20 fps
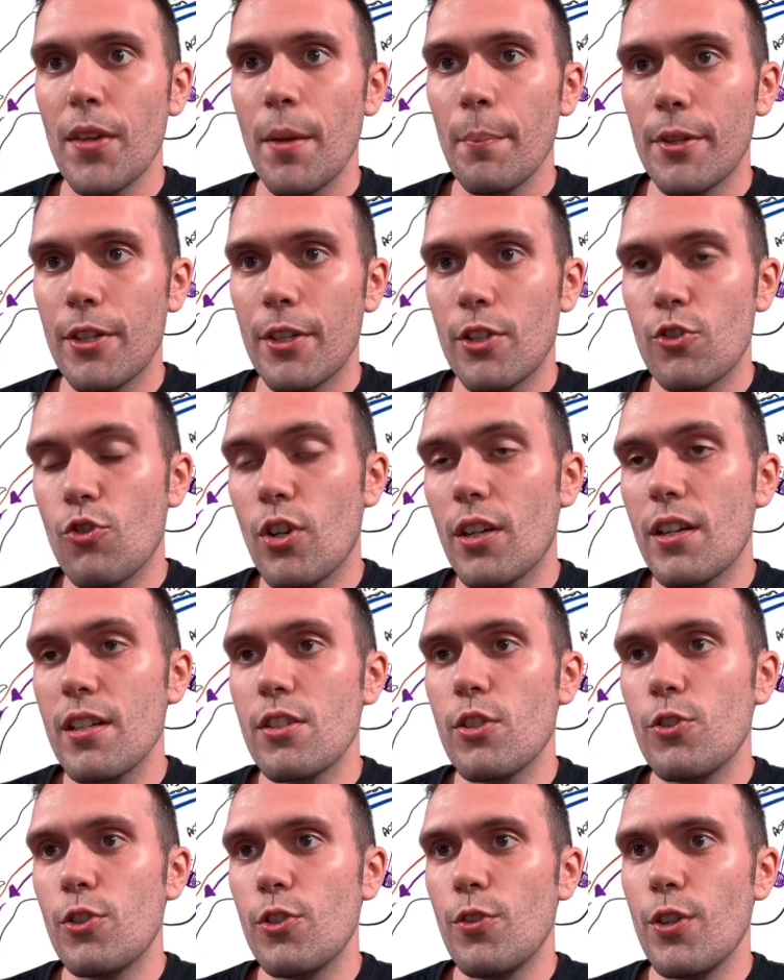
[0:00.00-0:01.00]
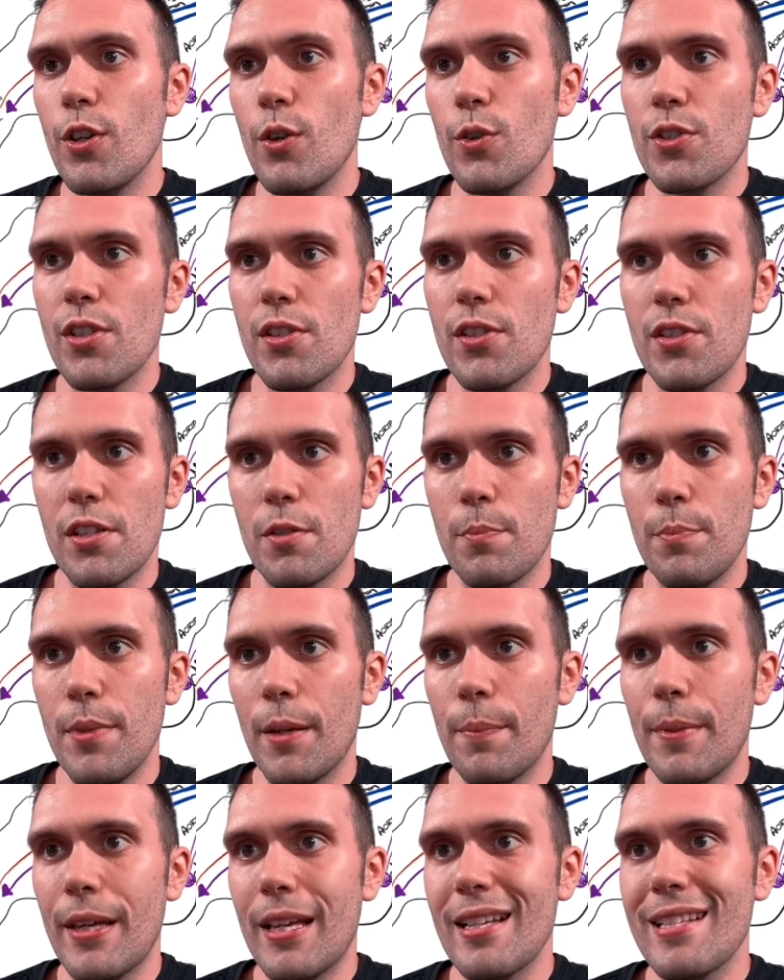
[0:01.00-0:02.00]
But the truncus arteriosus is
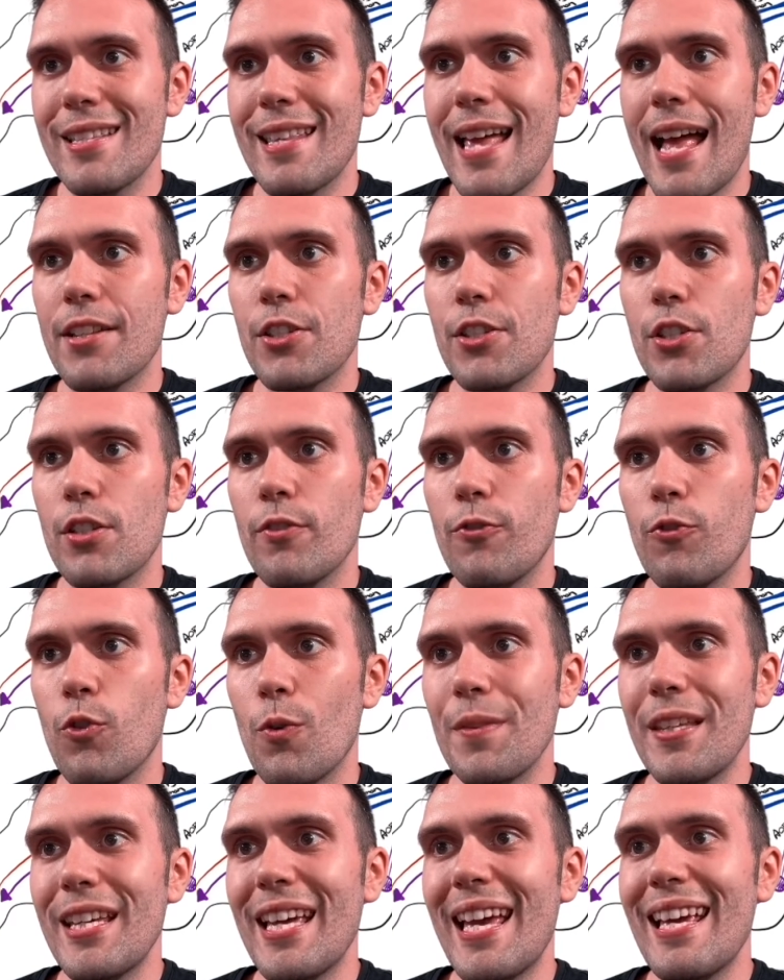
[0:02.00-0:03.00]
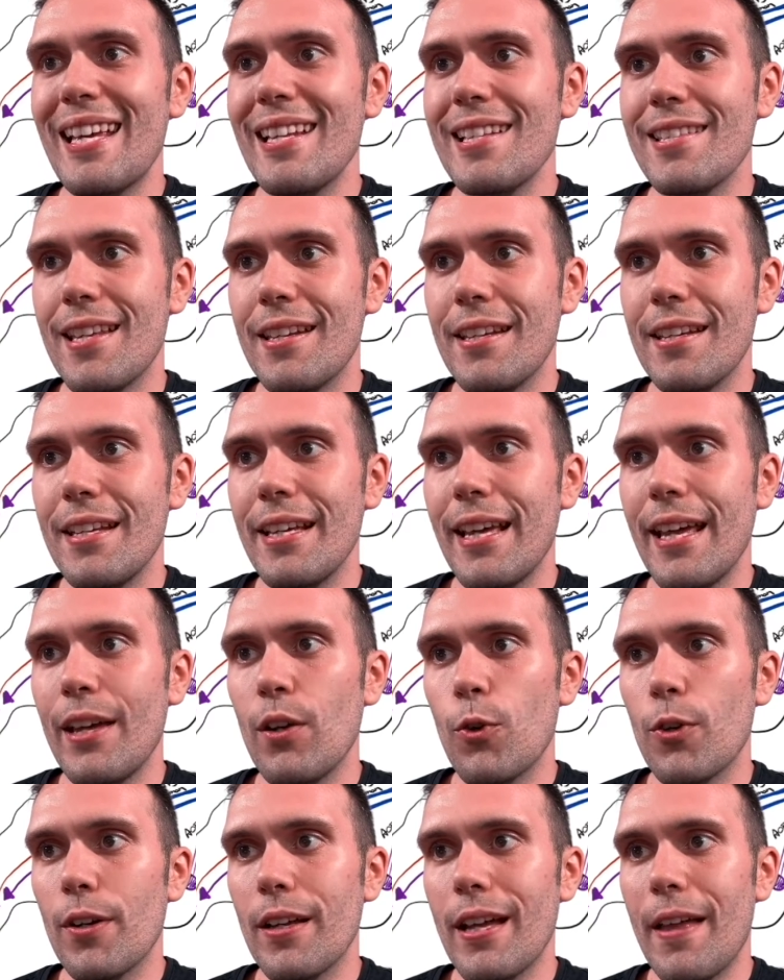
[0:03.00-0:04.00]
big because that's going to form the ascending
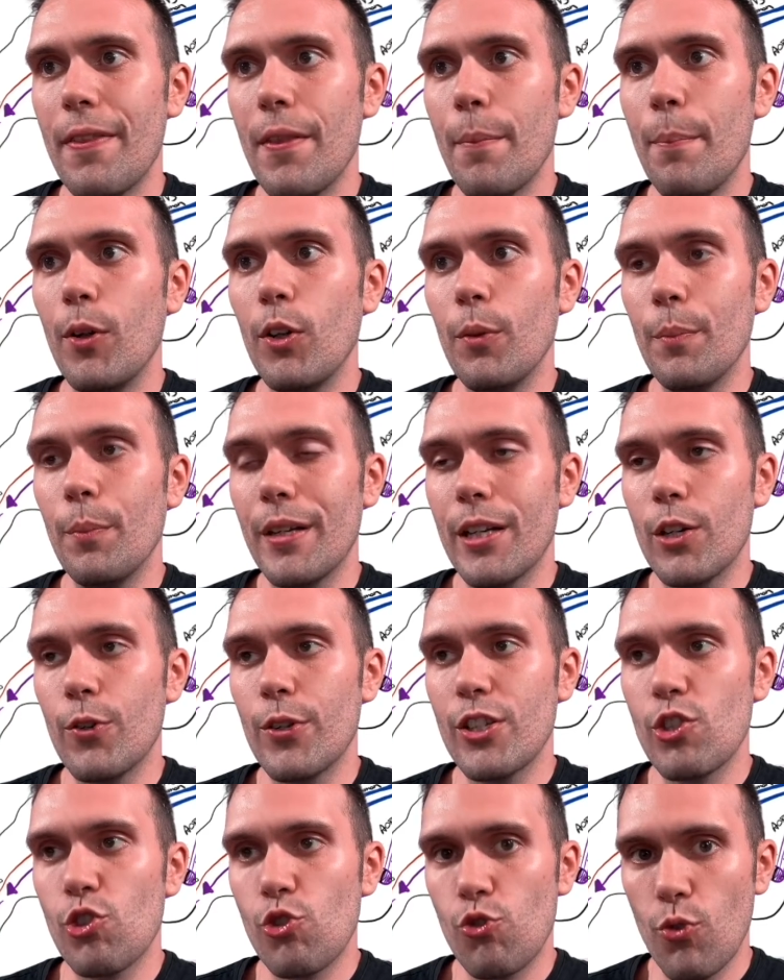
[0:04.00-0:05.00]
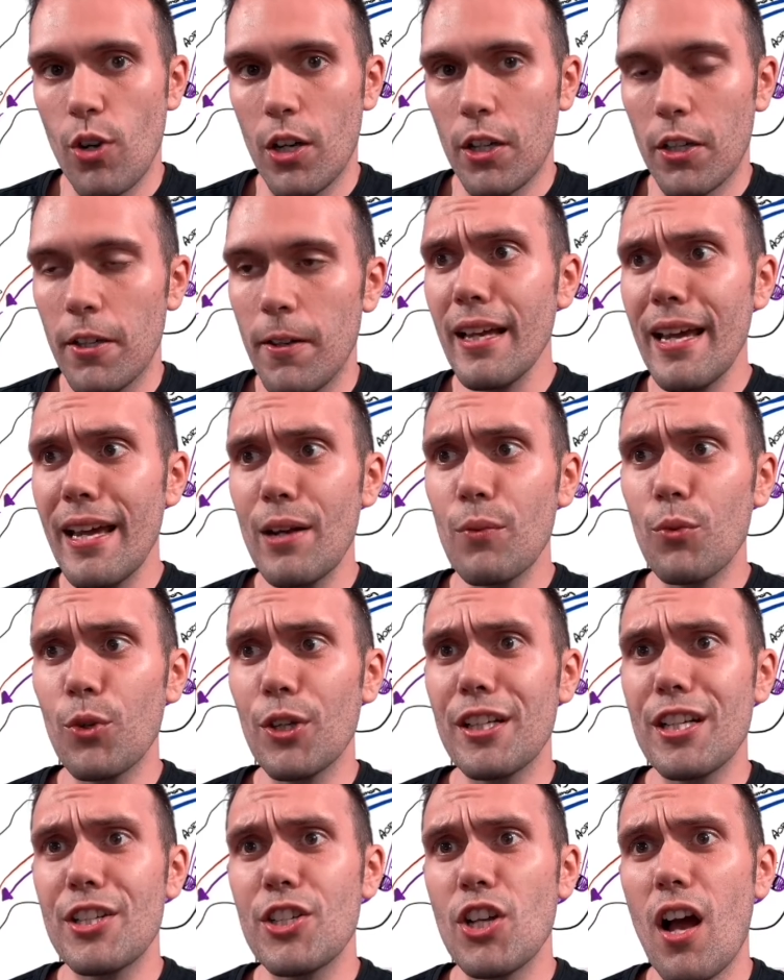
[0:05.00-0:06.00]
aorta and the pulmonary trunk. And we're
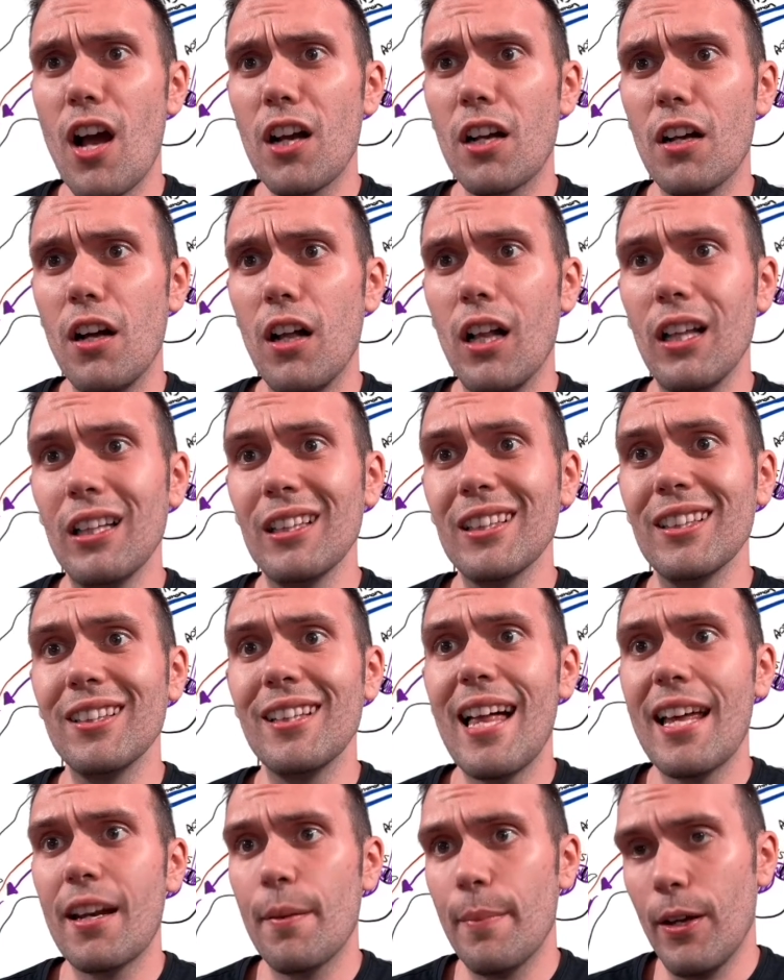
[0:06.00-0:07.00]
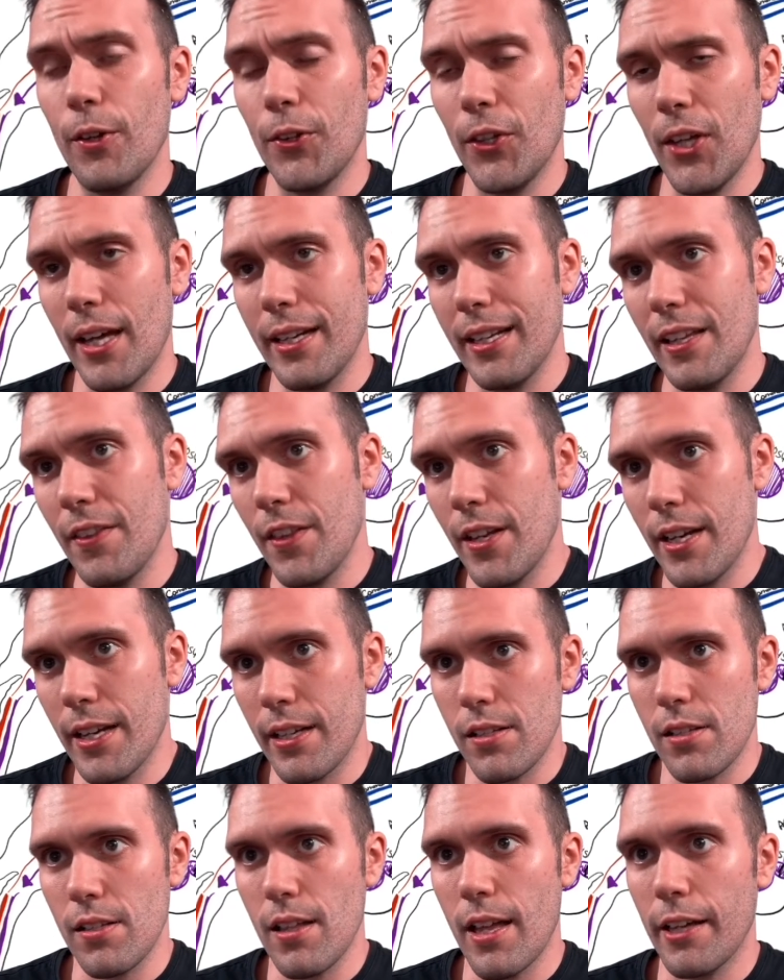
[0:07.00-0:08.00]
going to talk a lot about that in the
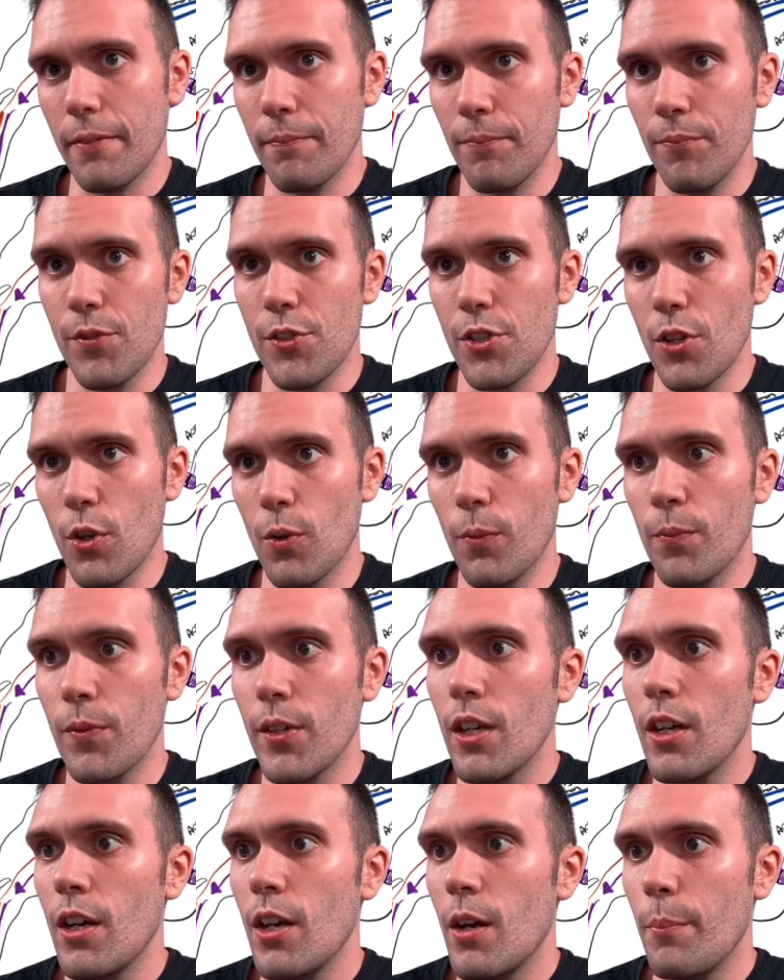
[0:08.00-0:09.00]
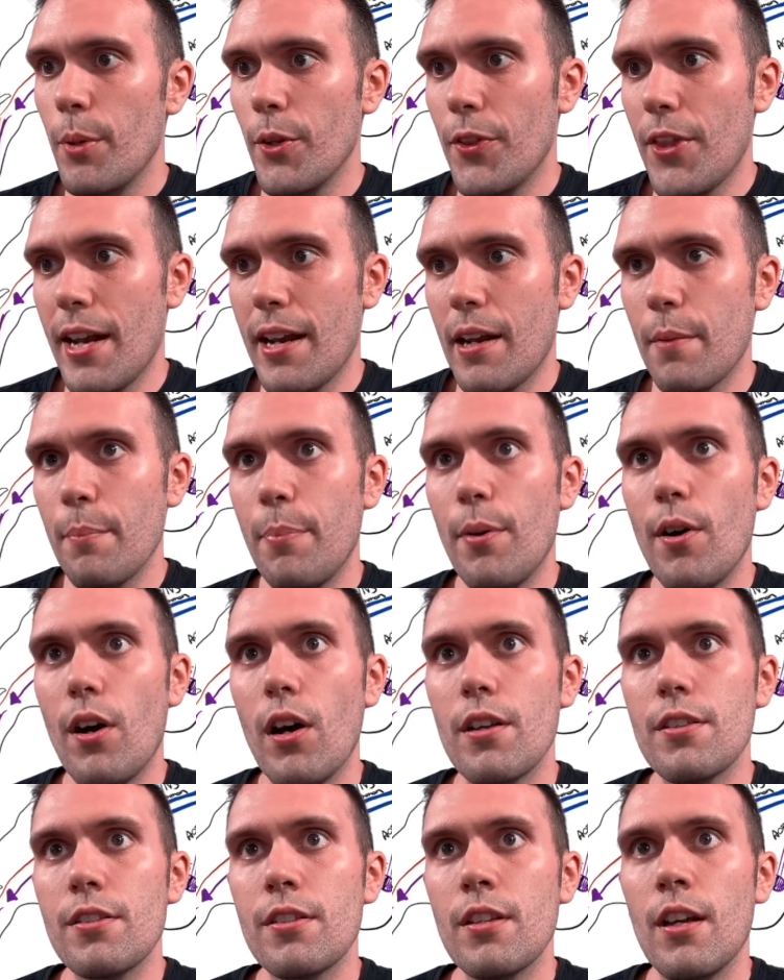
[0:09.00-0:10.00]
next slide. So put that on
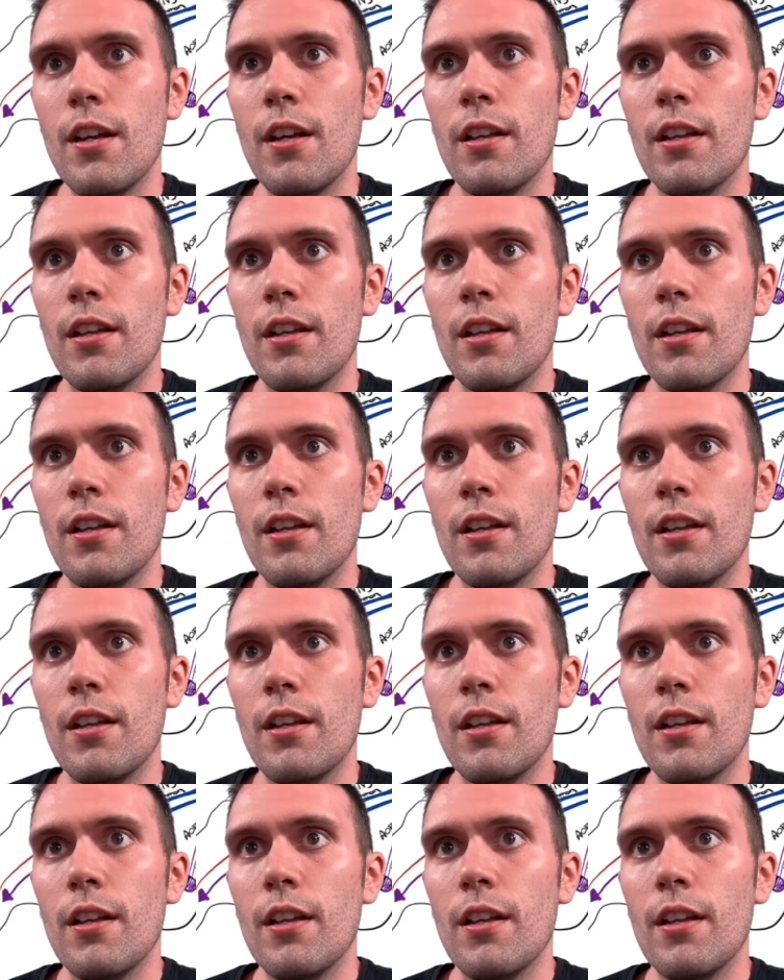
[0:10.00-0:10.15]
pause.